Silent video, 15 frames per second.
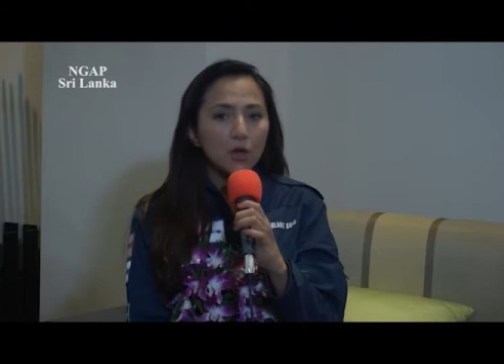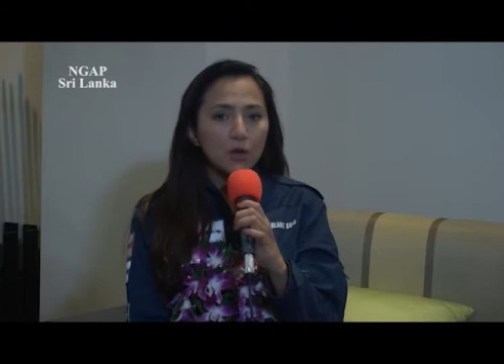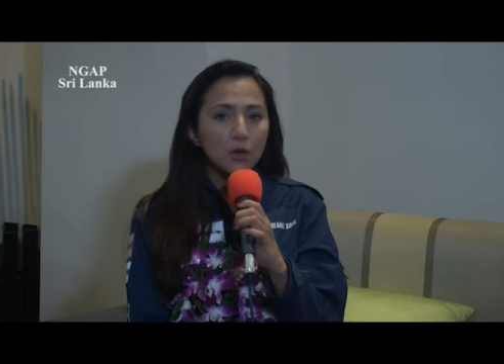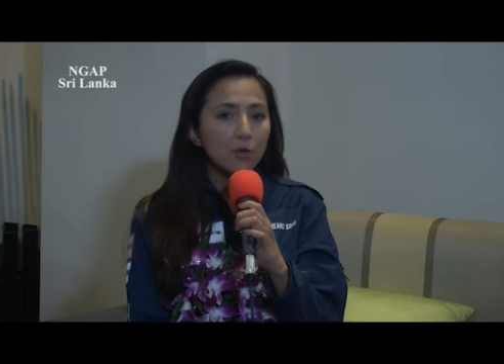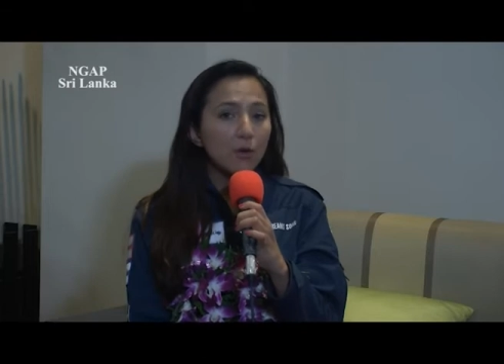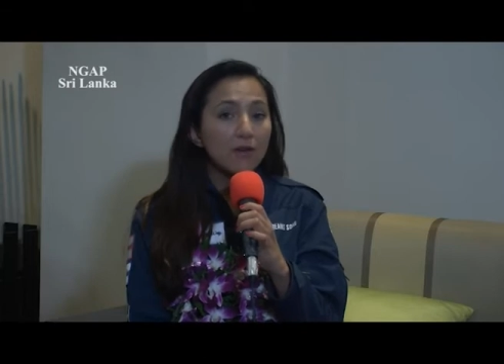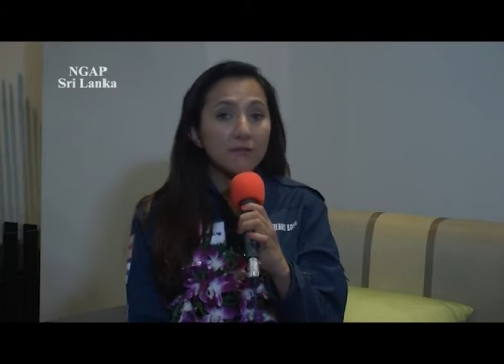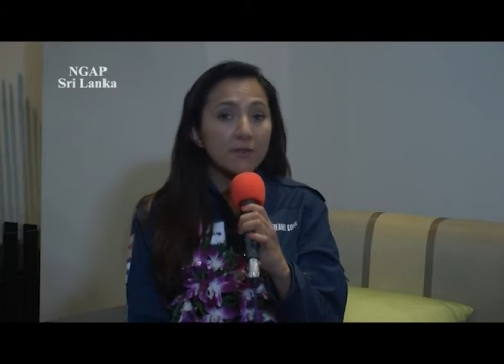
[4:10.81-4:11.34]

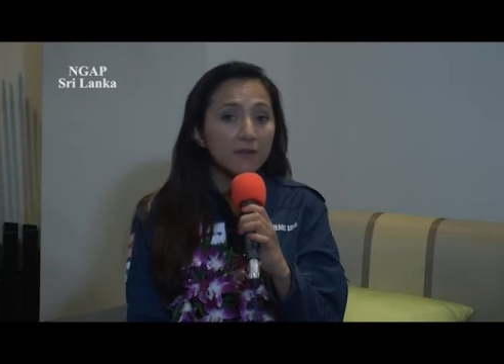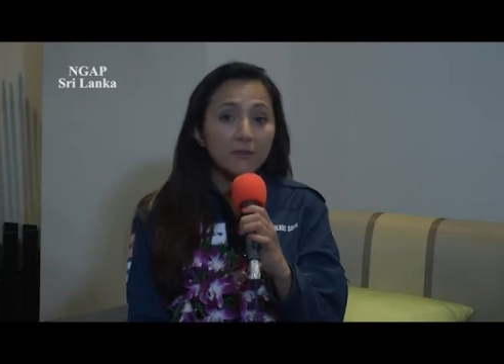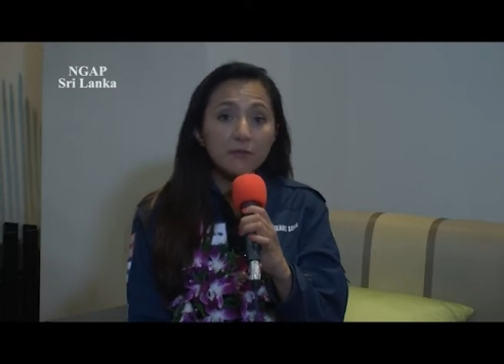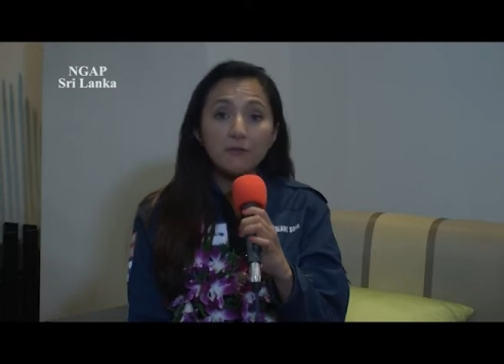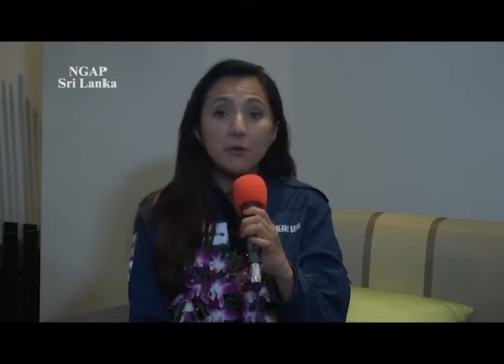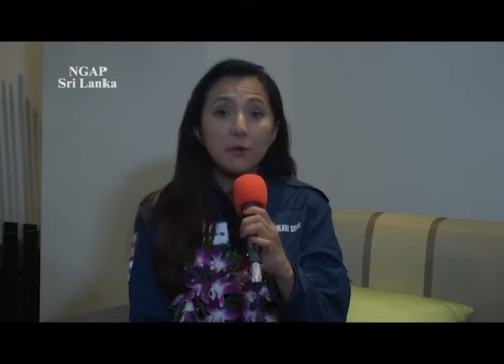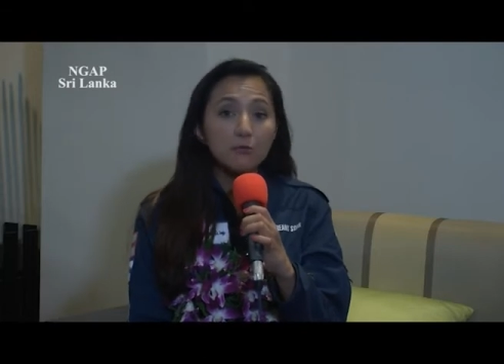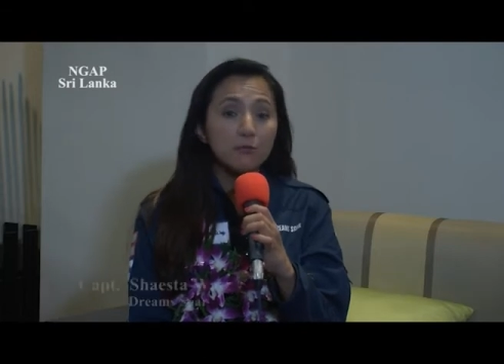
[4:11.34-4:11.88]
who have never
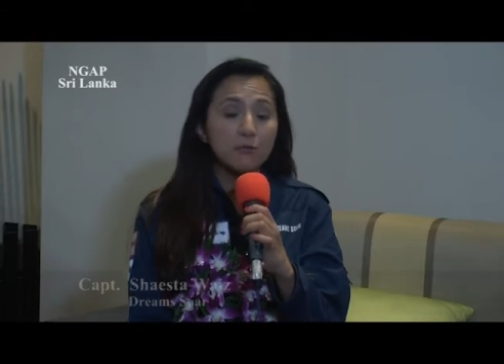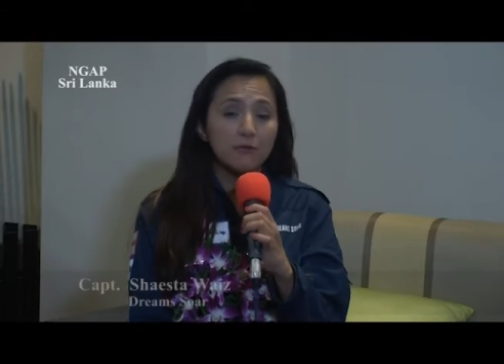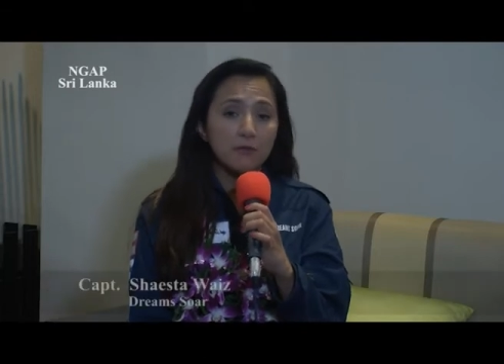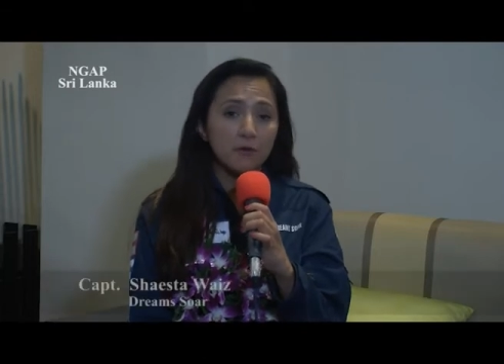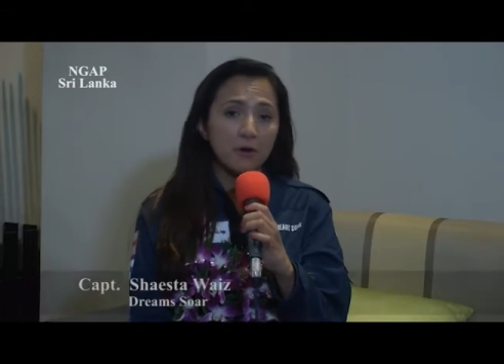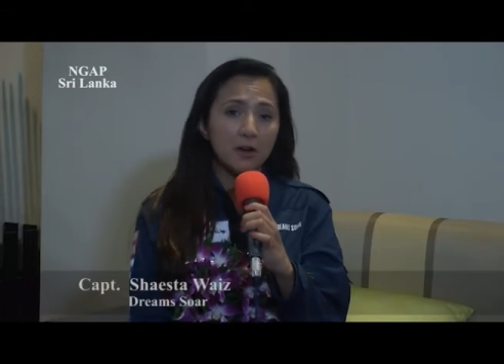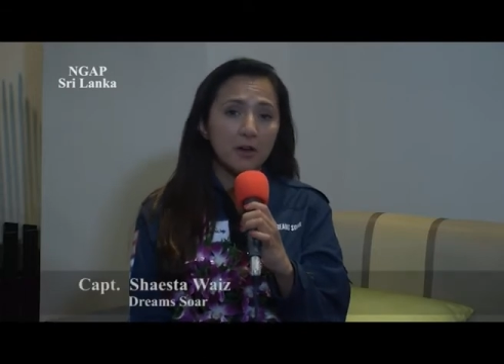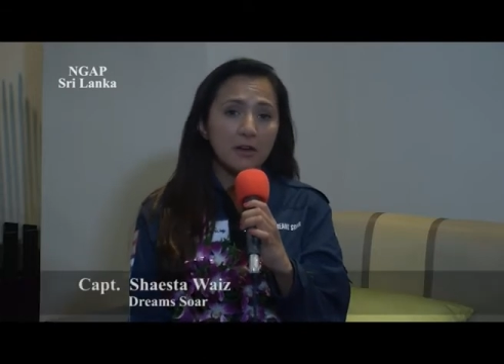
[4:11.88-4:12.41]
flown
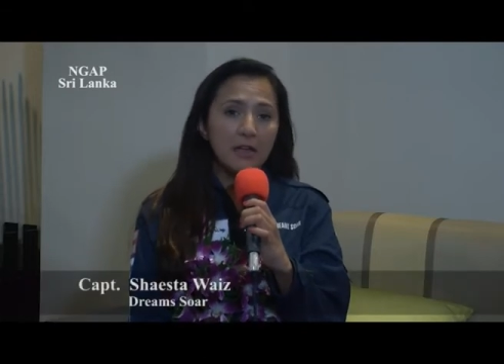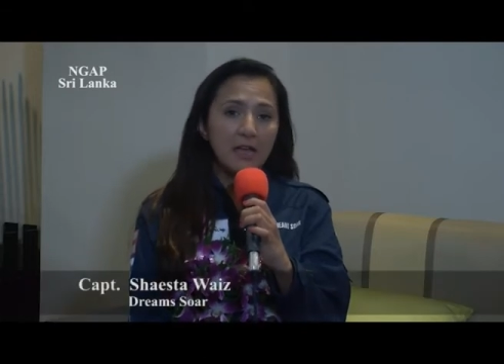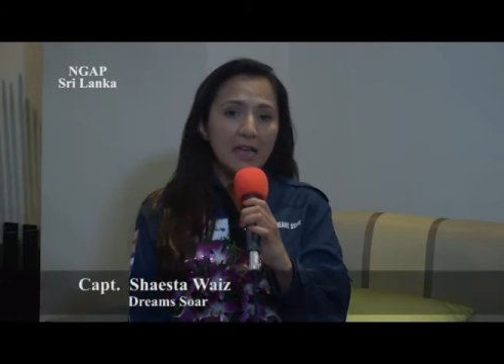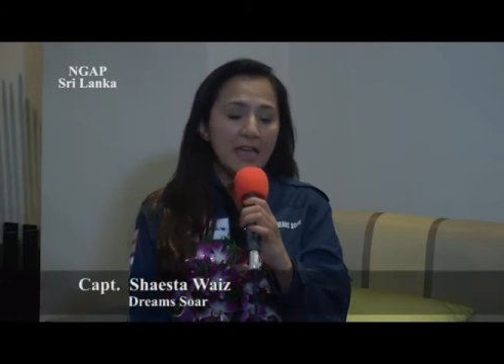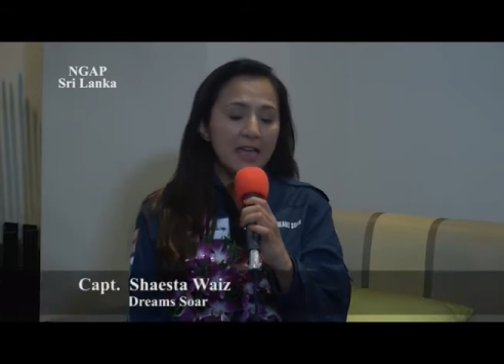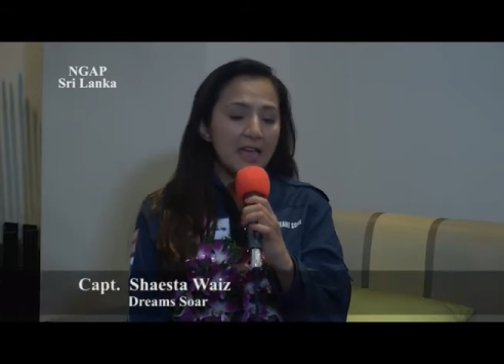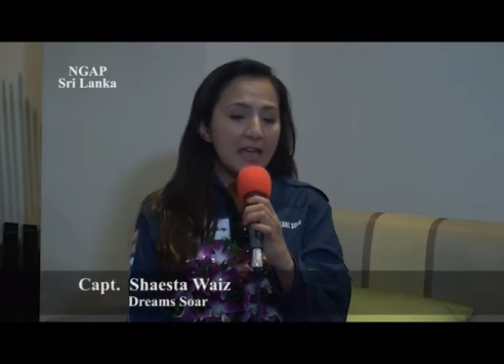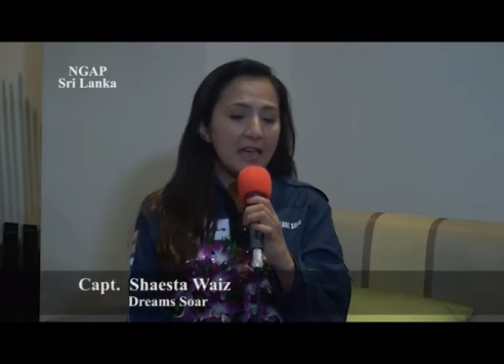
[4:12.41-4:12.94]
before.
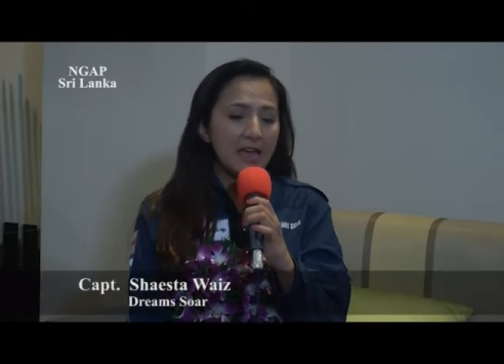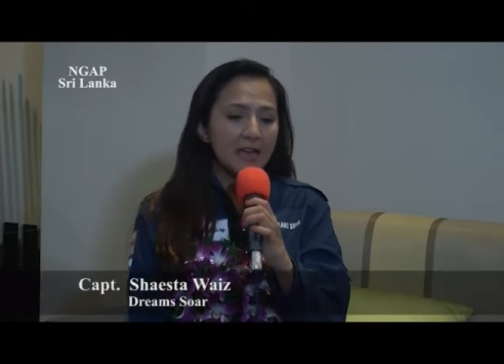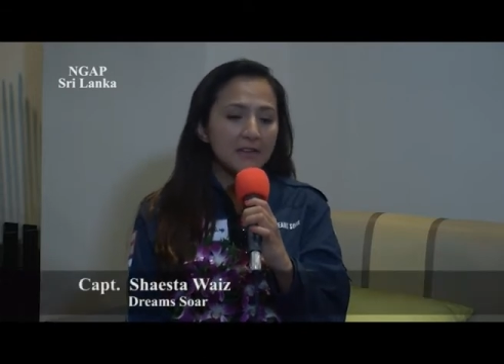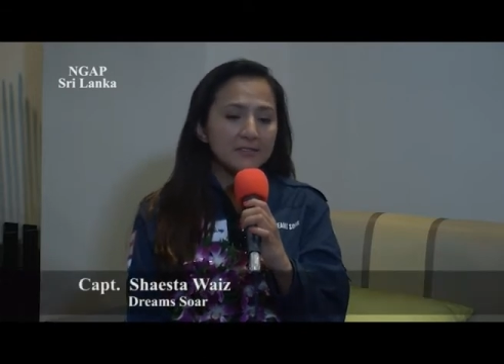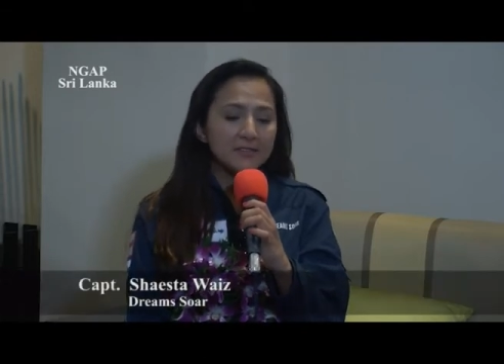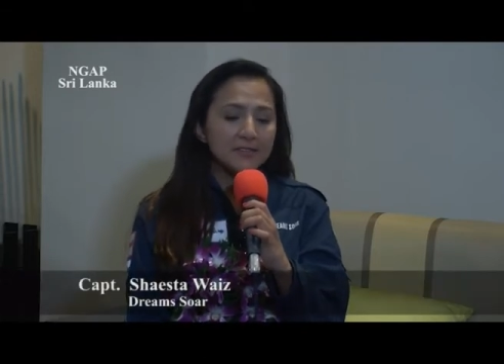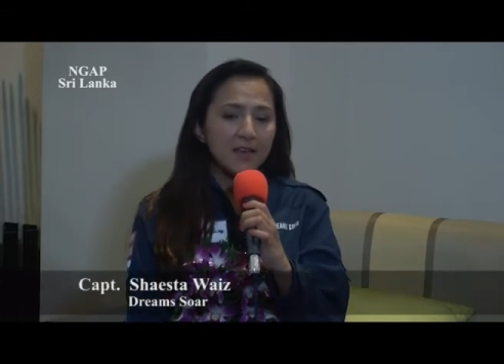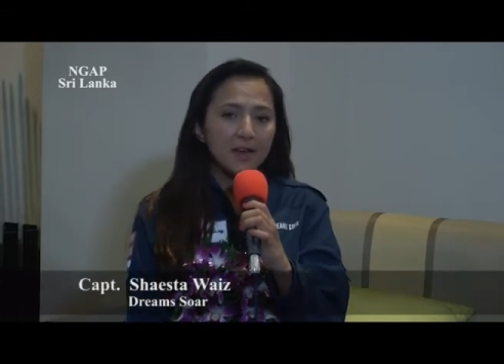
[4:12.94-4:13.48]
And